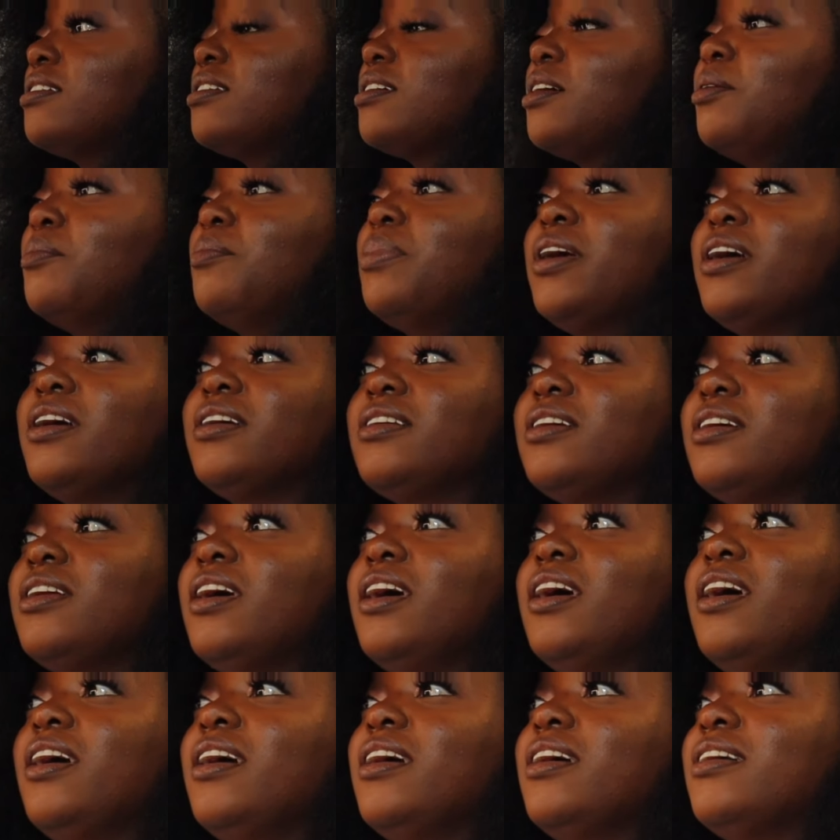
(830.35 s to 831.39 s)
compared to
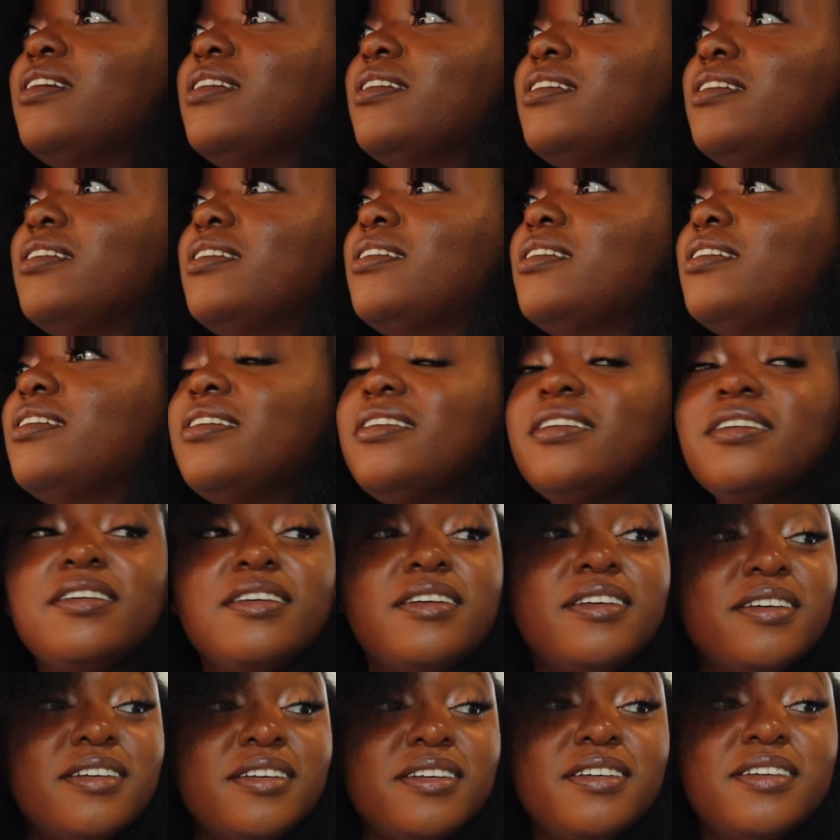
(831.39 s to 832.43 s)
that?
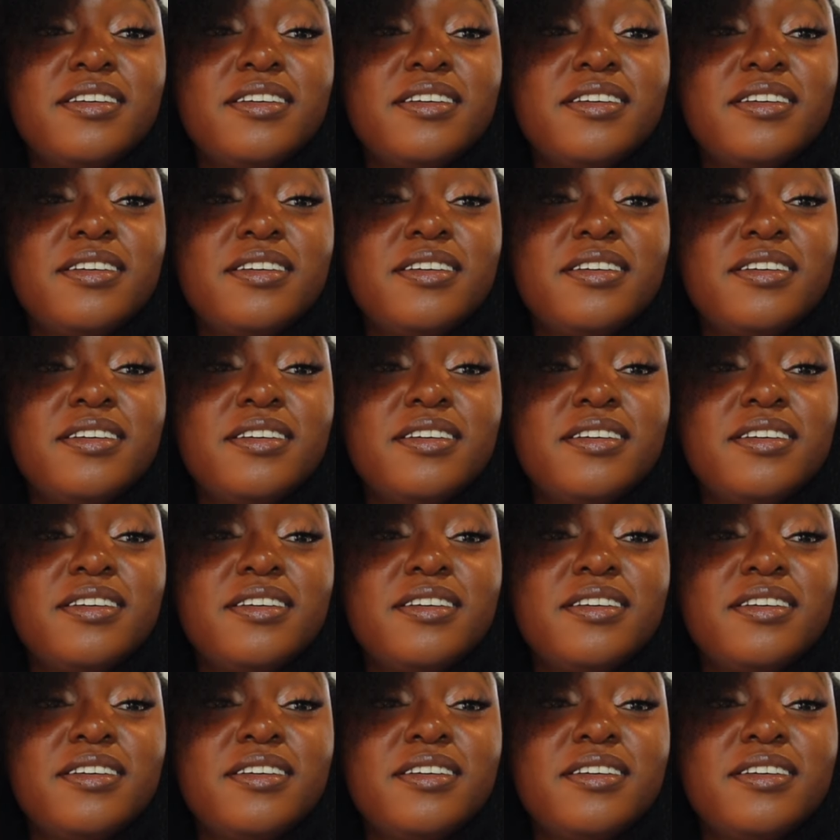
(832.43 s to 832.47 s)
Yeah.